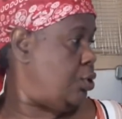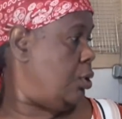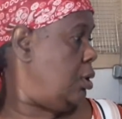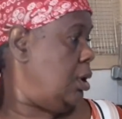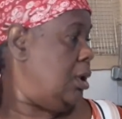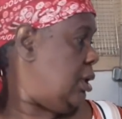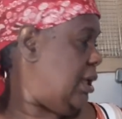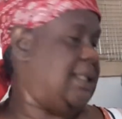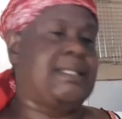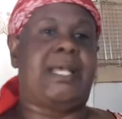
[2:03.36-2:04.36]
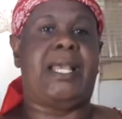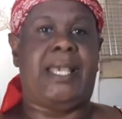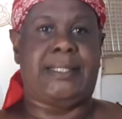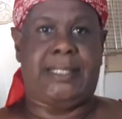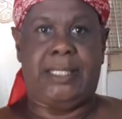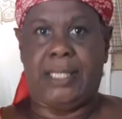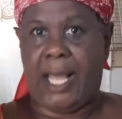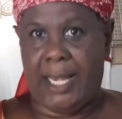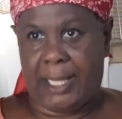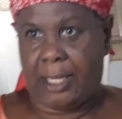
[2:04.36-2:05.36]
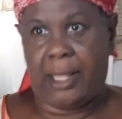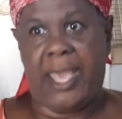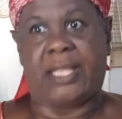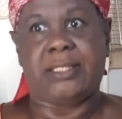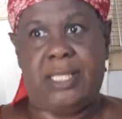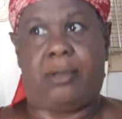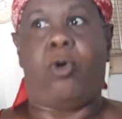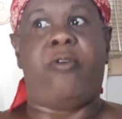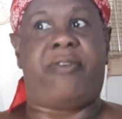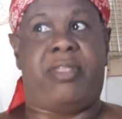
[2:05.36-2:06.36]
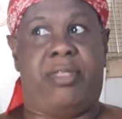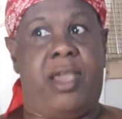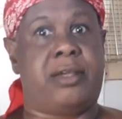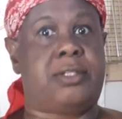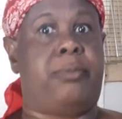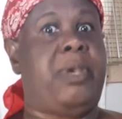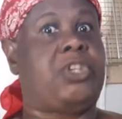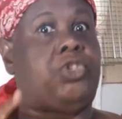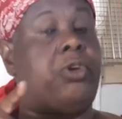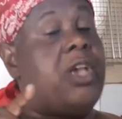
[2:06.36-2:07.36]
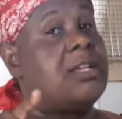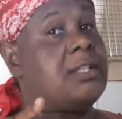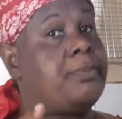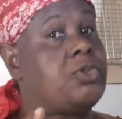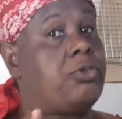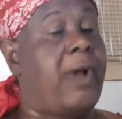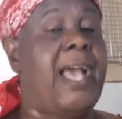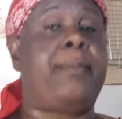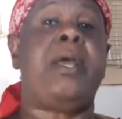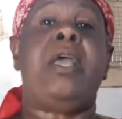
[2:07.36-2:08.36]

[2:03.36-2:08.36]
do. It's getting a little hectic over there, so make sure you subscribe.